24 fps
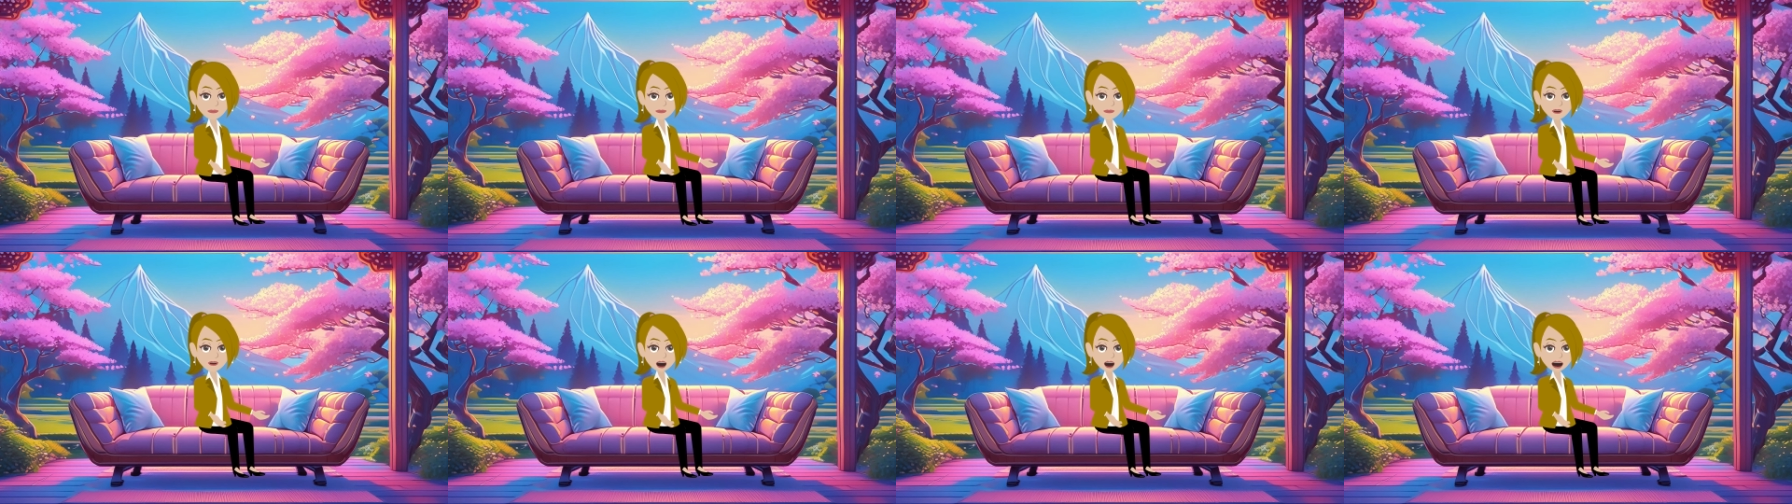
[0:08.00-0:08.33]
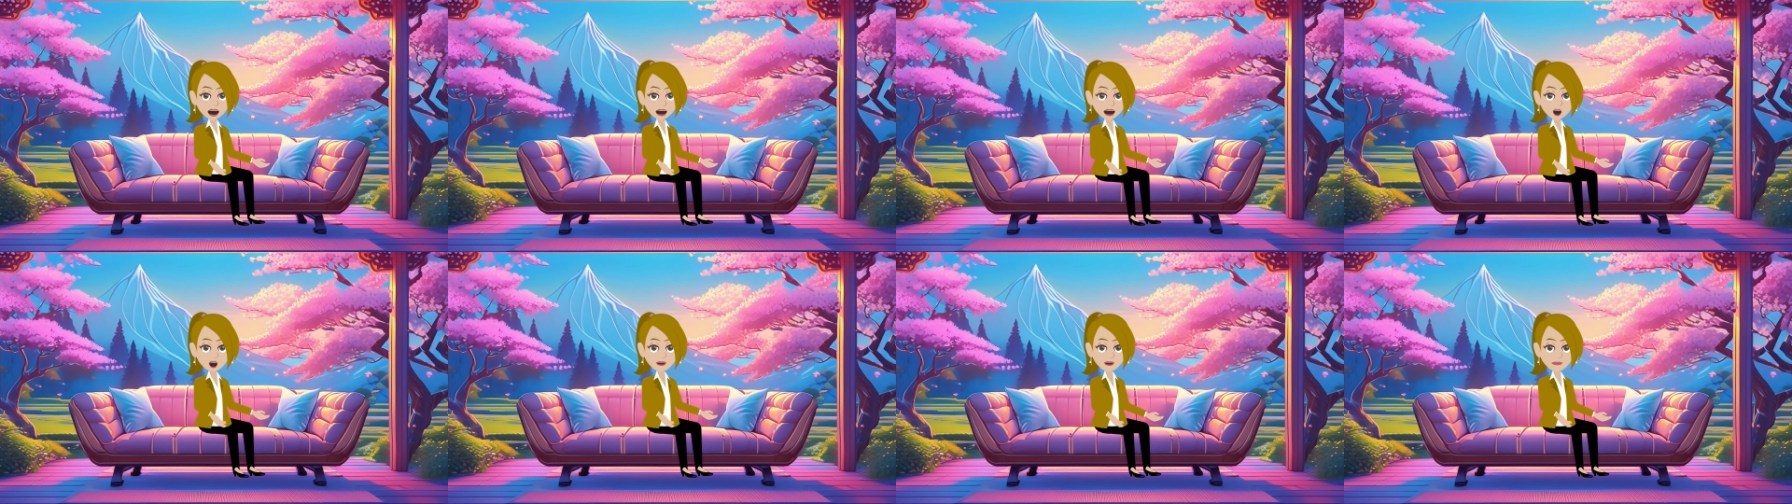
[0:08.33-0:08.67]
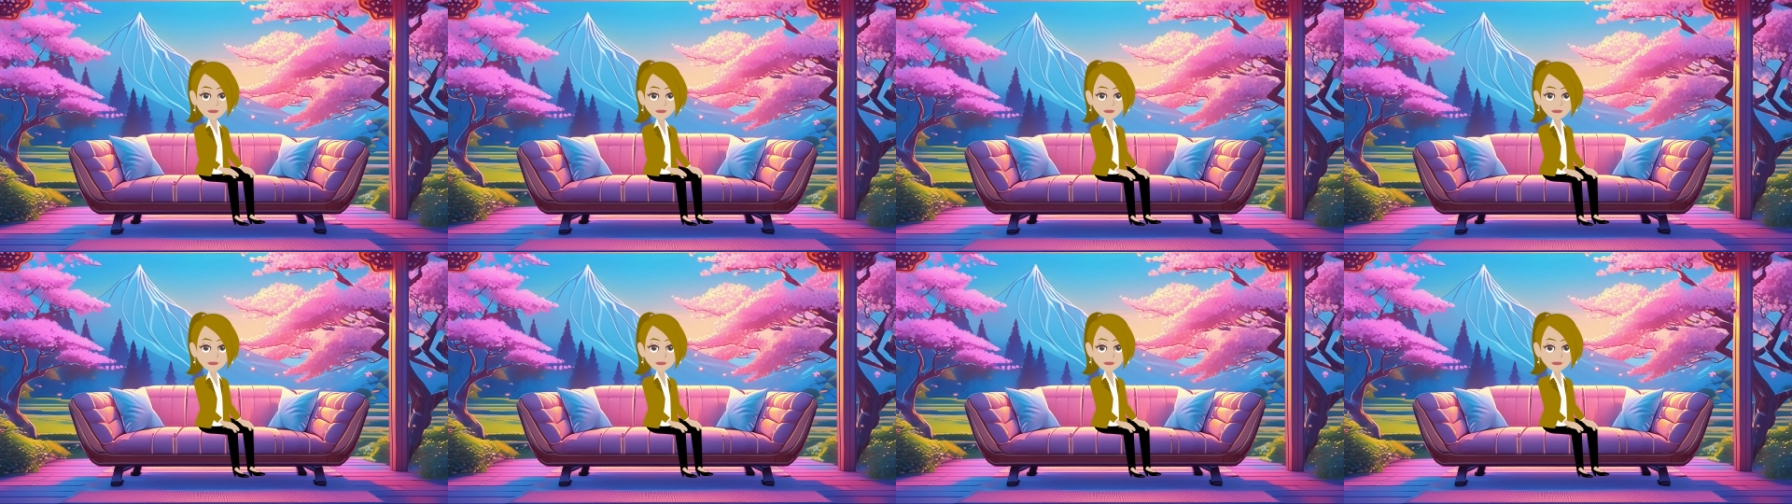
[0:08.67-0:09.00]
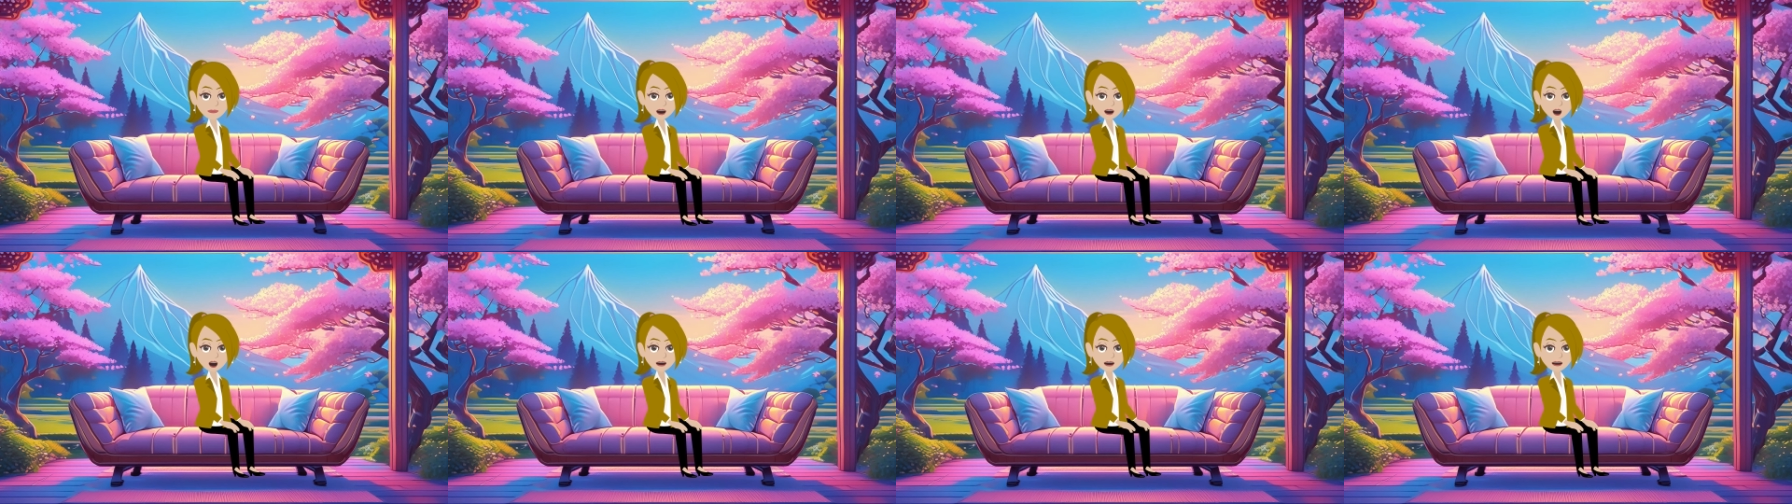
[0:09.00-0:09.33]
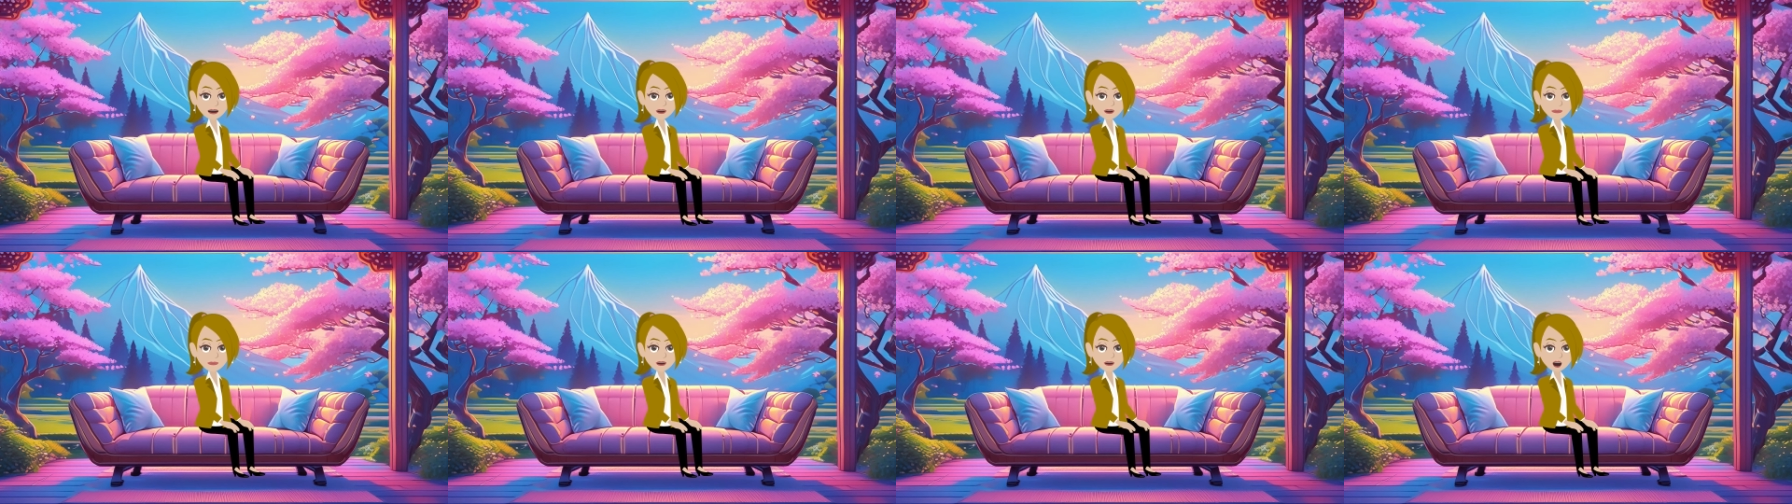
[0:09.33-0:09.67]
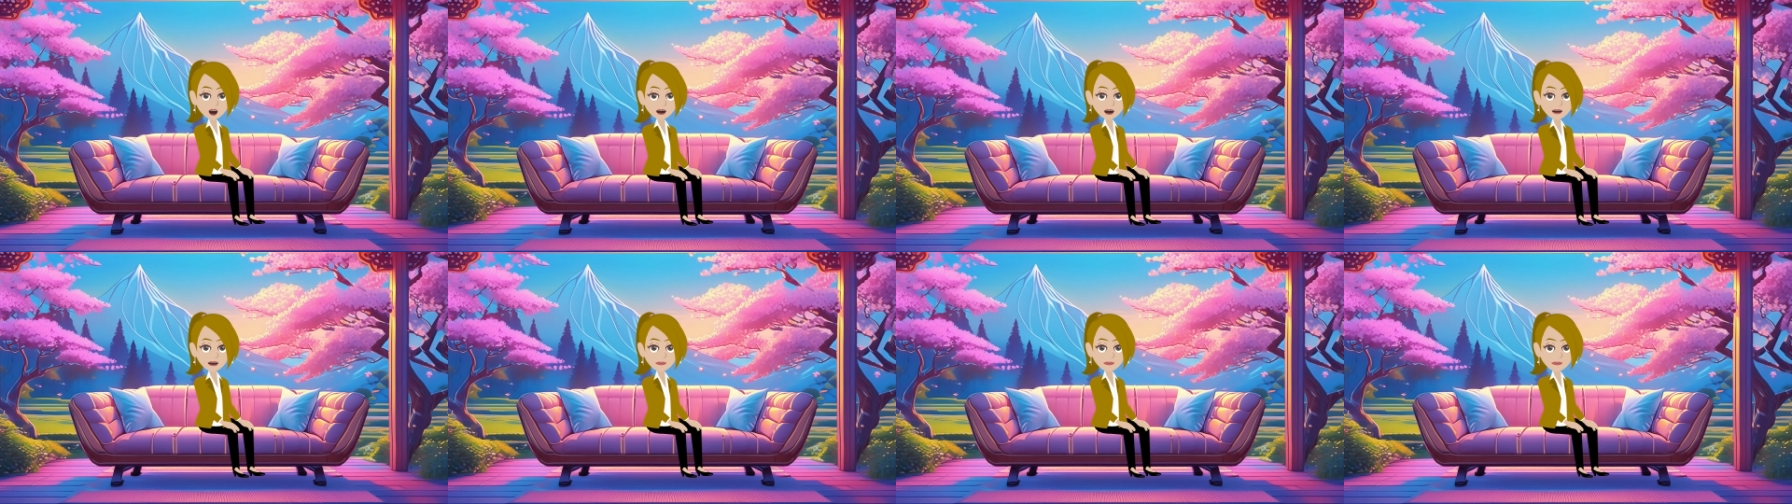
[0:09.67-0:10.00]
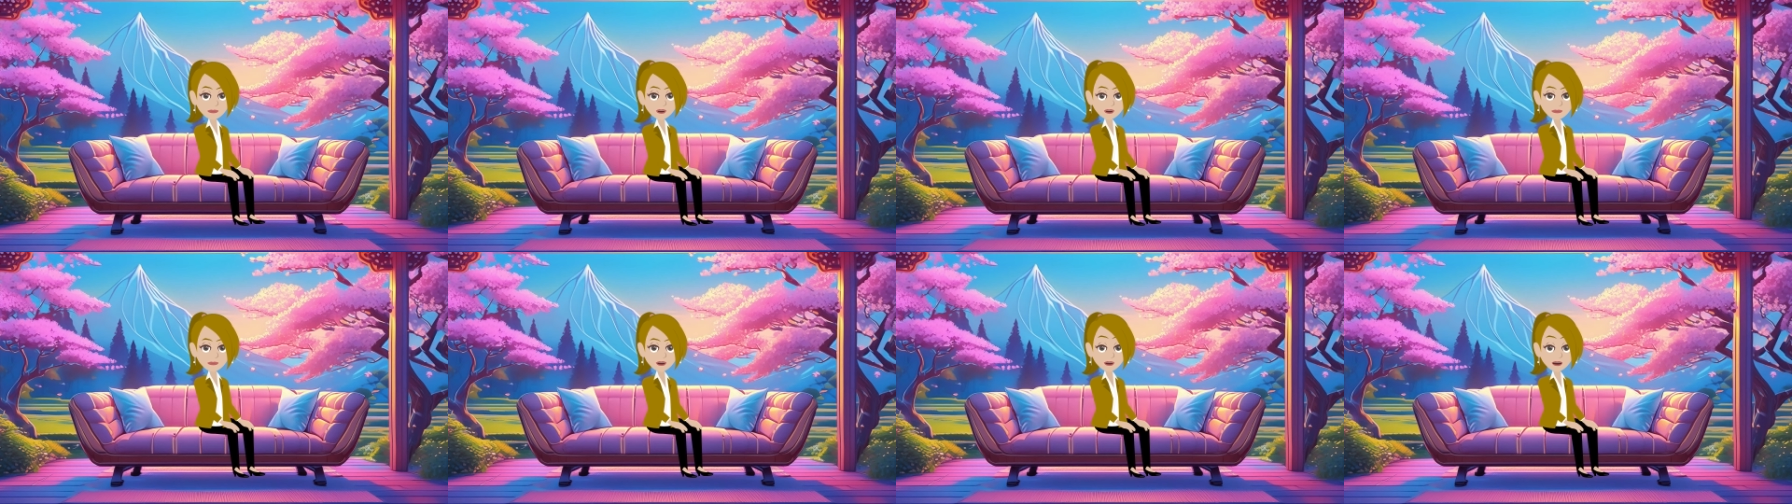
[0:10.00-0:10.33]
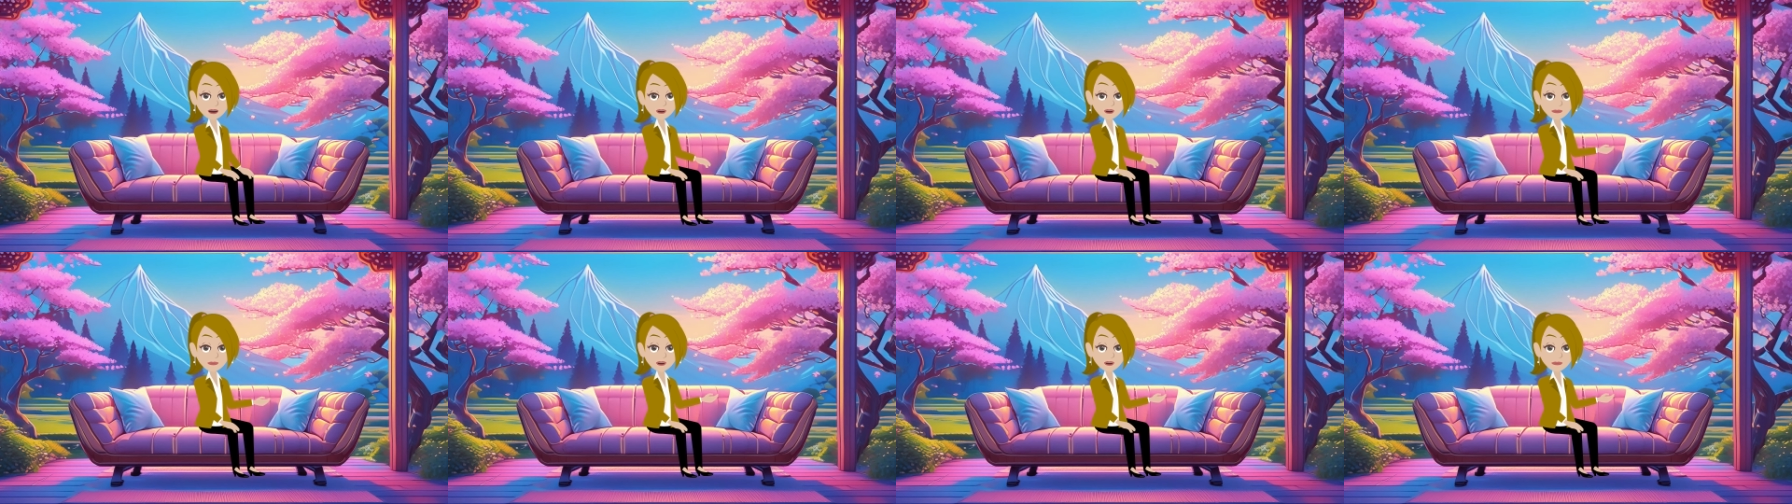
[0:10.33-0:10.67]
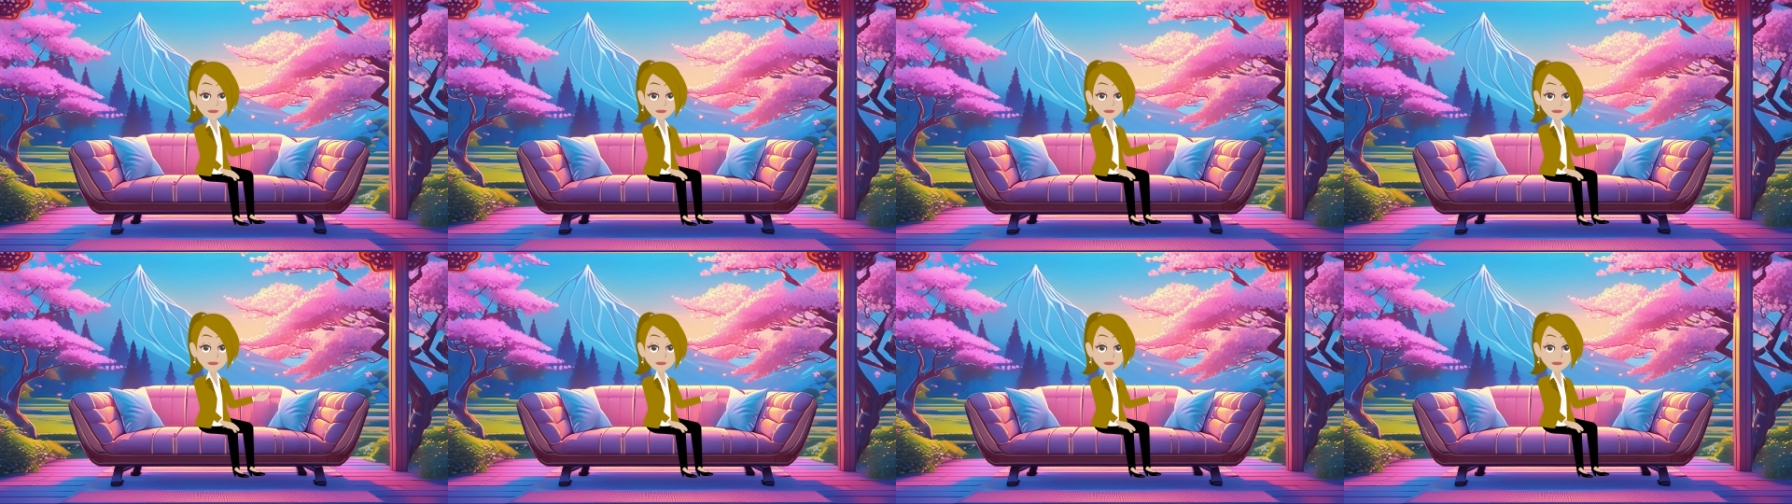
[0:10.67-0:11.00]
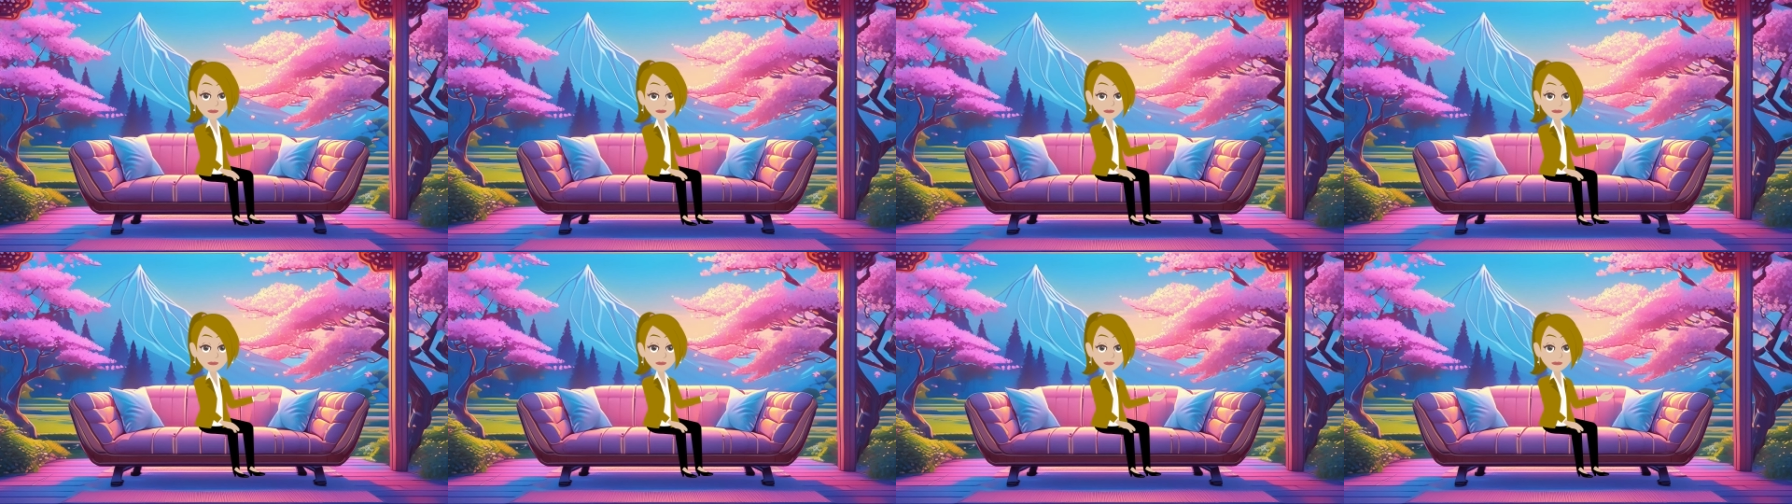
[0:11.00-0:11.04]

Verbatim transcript: We are extremely pleased that you are here.